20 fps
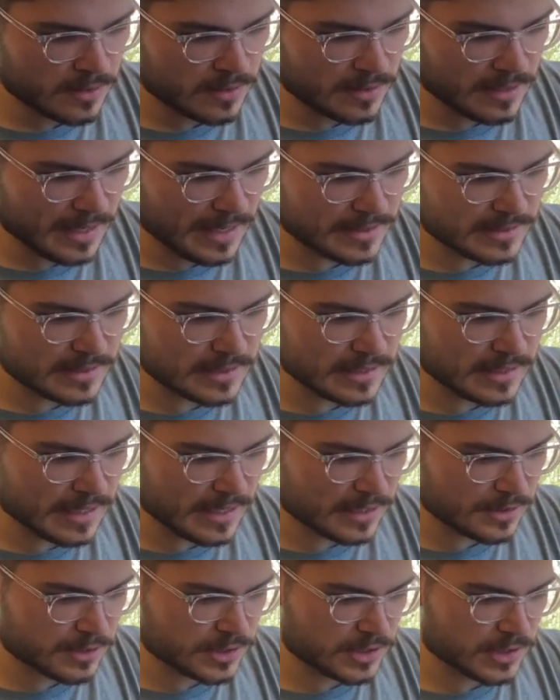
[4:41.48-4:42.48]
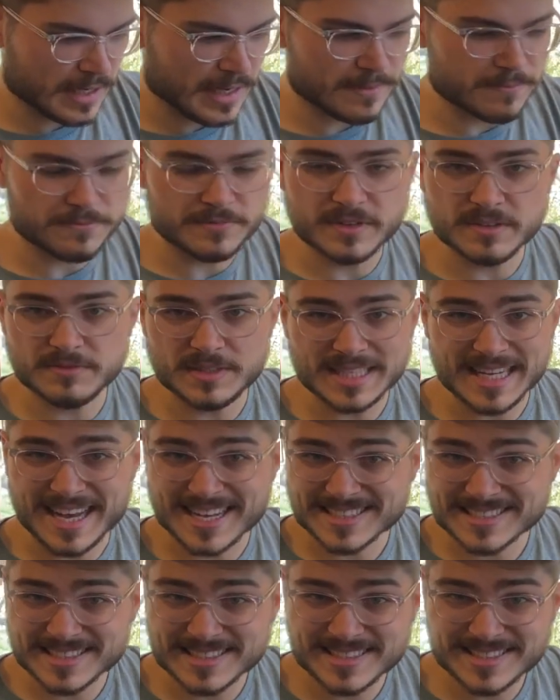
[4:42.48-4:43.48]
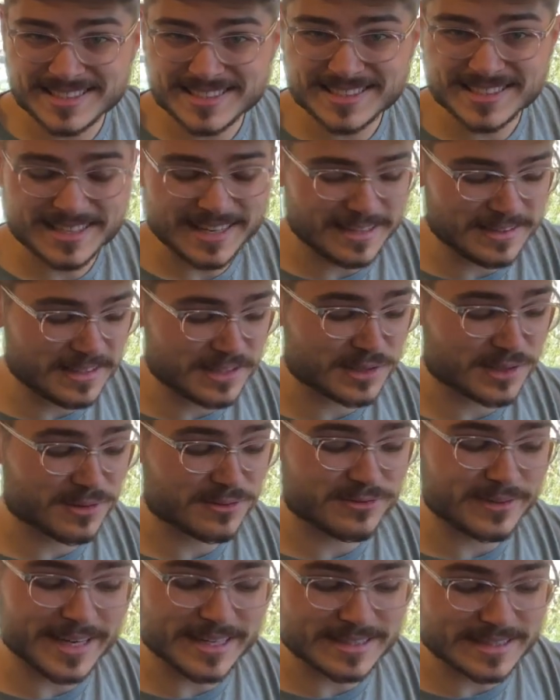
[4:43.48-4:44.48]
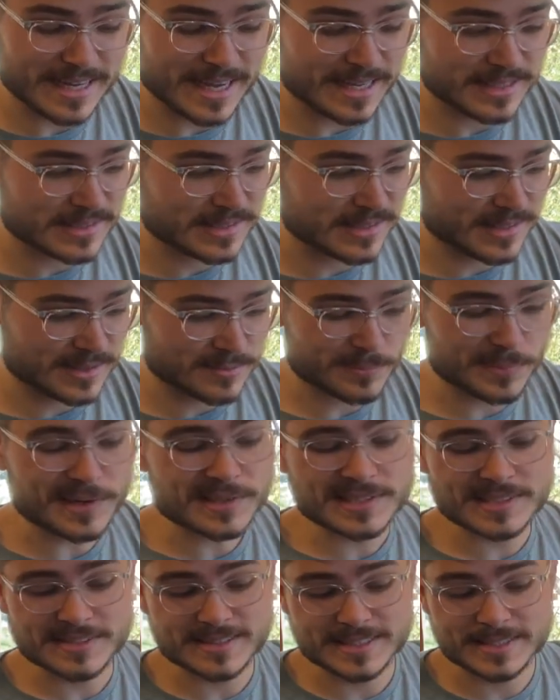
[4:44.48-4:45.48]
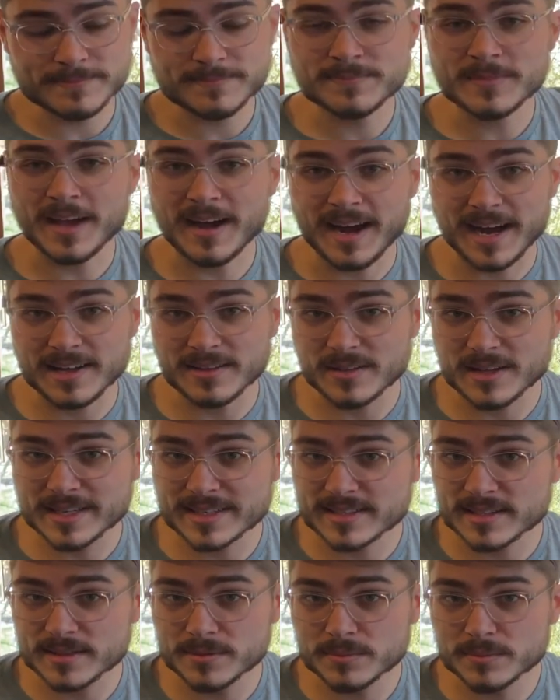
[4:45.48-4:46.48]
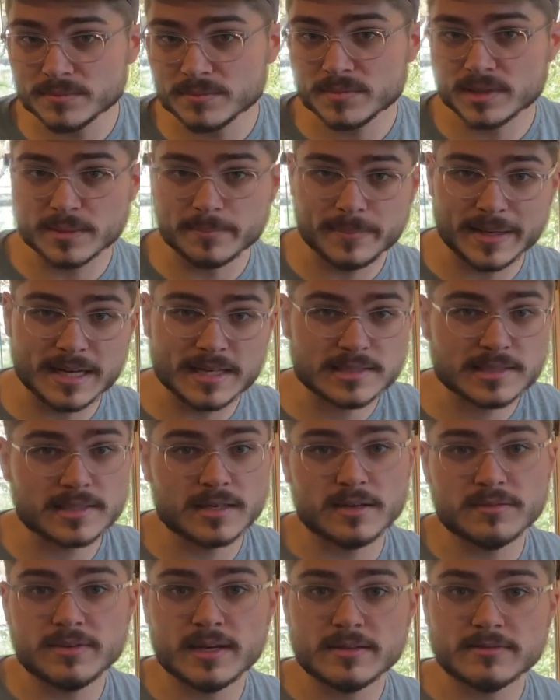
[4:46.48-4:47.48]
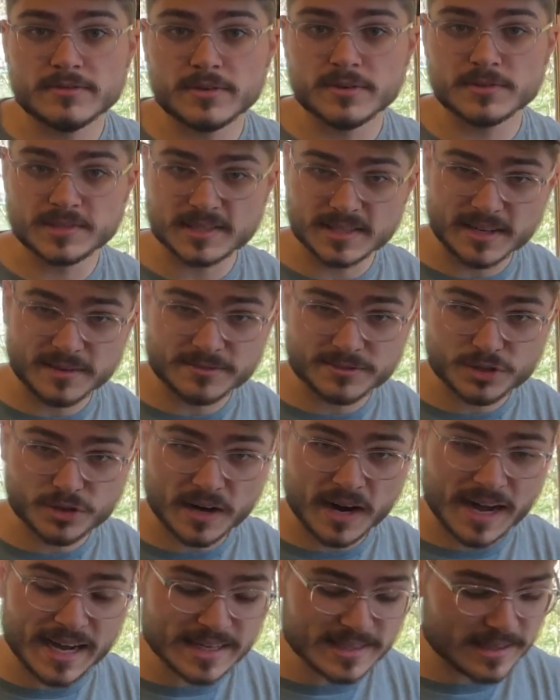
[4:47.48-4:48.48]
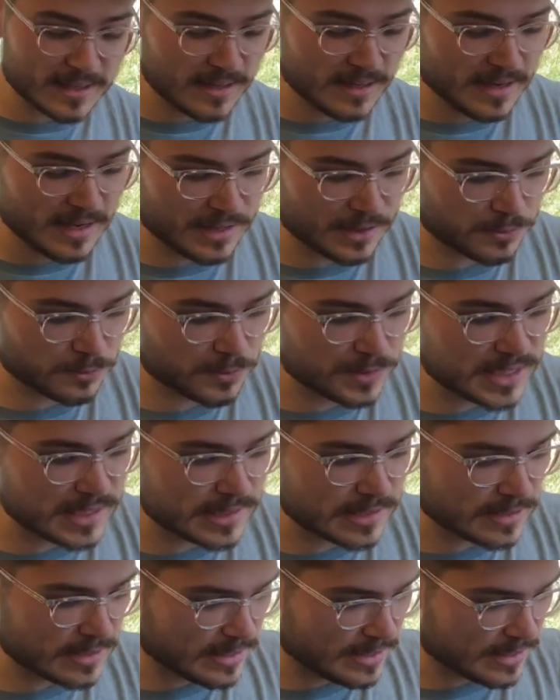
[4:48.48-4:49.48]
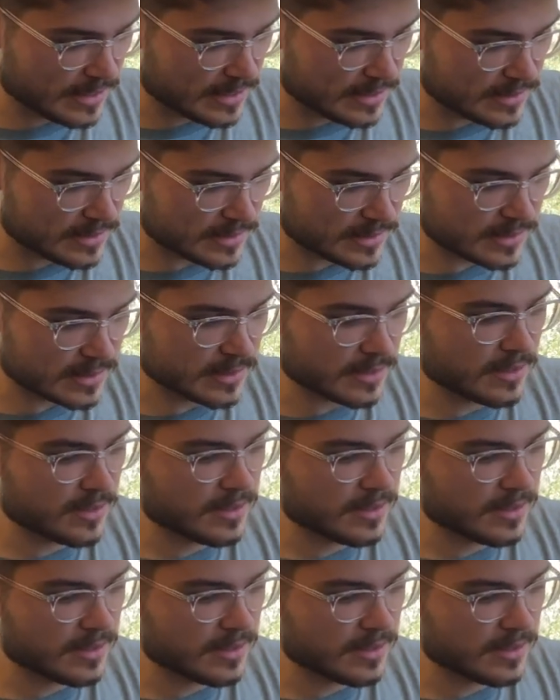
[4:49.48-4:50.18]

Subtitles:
ATH M50Xs, and these are fantastic. Personally, I like them the best of headphones that I've tried, and the reason is